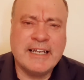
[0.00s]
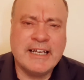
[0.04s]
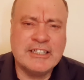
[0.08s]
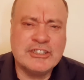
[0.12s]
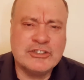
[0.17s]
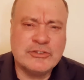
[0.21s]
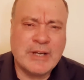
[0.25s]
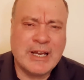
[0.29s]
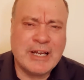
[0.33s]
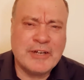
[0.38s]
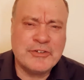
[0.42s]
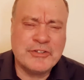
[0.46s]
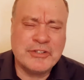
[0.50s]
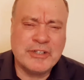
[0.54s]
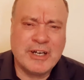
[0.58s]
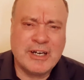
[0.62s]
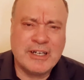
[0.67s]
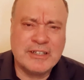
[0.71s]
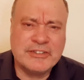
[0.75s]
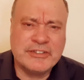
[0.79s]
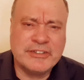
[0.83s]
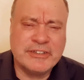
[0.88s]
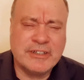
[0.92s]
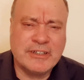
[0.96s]
Strat,
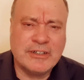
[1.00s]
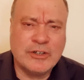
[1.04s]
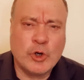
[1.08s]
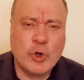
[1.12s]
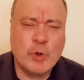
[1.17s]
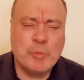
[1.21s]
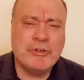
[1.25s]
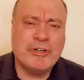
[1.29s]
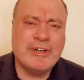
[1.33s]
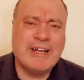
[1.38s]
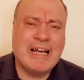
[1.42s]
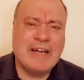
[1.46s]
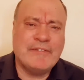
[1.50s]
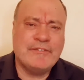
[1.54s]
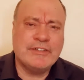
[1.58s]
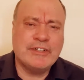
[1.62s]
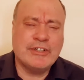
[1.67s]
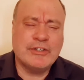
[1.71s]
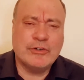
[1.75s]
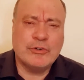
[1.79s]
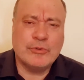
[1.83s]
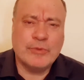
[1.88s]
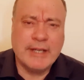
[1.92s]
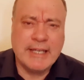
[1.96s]
Andriotis here. Hope you're having
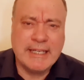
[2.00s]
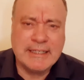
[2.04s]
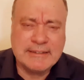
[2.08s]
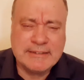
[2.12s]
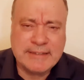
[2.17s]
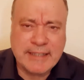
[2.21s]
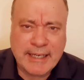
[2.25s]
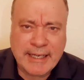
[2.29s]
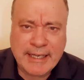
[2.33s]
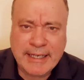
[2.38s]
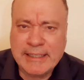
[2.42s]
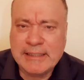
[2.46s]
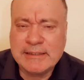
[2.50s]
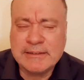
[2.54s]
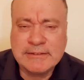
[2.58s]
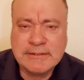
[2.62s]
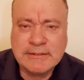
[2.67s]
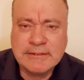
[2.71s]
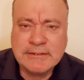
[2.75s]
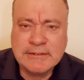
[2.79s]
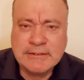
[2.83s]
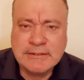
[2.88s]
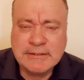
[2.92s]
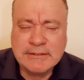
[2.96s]
a great day.
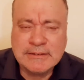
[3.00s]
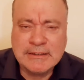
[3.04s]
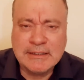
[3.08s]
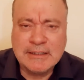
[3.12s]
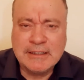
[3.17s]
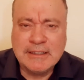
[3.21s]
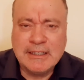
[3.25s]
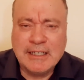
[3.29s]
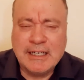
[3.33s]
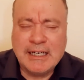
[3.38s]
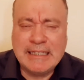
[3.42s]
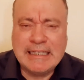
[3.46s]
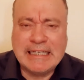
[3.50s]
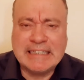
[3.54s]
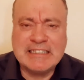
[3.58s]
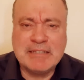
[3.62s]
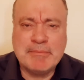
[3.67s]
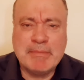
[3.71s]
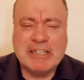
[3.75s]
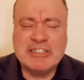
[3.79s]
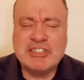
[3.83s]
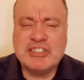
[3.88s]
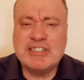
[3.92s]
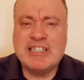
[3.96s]
I'd like to
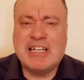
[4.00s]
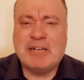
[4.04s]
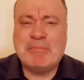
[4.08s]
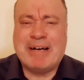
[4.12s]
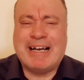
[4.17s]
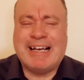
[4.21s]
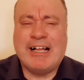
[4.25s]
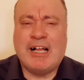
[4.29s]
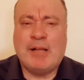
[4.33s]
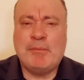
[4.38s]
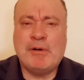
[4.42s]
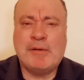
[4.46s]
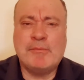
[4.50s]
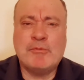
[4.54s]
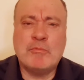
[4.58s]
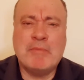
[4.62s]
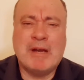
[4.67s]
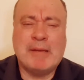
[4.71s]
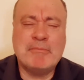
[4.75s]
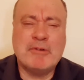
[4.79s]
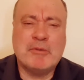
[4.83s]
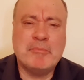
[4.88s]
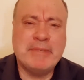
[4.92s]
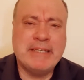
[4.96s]
mention that my album,
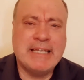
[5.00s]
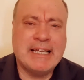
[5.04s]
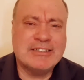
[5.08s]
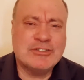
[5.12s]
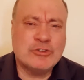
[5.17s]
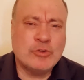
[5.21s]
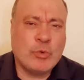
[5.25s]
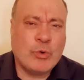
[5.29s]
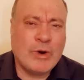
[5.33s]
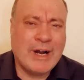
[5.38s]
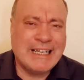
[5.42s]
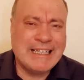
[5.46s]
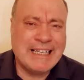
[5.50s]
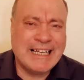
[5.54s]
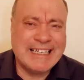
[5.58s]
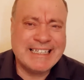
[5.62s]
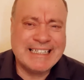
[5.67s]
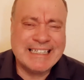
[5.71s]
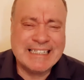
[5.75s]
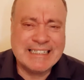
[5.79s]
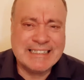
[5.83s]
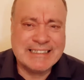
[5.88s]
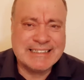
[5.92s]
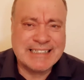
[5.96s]
Remember Me At
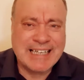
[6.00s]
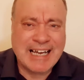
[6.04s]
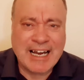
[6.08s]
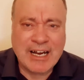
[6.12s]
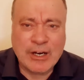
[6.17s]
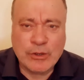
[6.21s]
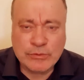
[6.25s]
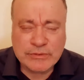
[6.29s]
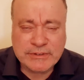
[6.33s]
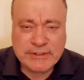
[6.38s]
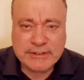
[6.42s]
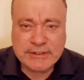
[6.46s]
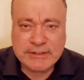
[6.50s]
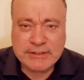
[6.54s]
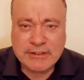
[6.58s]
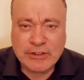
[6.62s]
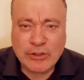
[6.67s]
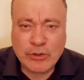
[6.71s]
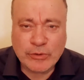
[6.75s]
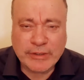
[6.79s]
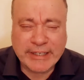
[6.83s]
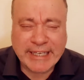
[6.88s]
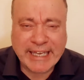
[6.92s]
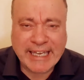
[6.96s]
Twilight, is out.
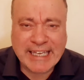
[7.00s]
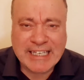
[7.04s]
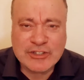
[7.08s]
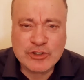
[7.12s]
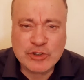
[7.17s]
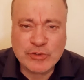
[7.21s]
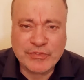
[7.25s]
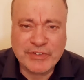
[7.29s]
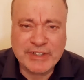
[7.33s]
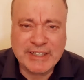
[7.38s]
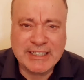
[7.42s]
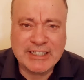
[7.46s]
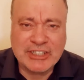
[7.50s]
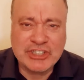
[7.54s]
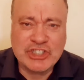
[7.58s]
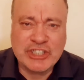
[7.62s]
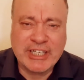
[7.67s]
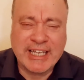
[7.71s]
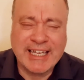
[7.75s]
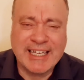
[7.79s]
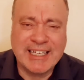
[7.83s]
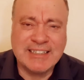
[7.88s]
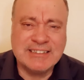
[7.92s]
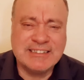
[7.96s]
Okay, so if you get a
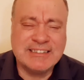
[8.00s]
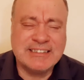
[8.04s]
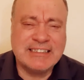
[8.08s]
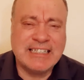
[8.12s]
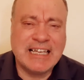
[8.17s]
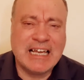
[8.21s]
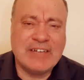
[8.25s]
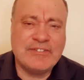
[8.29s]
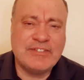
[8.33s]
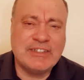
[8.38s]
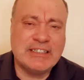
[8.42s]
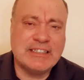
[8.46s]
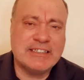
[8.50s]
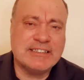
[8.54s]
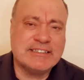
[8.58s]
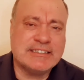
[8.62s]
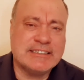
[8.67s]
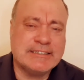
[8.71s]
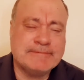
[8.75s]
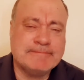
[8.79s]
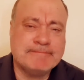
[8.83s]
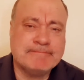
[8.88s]
chance, have a listen.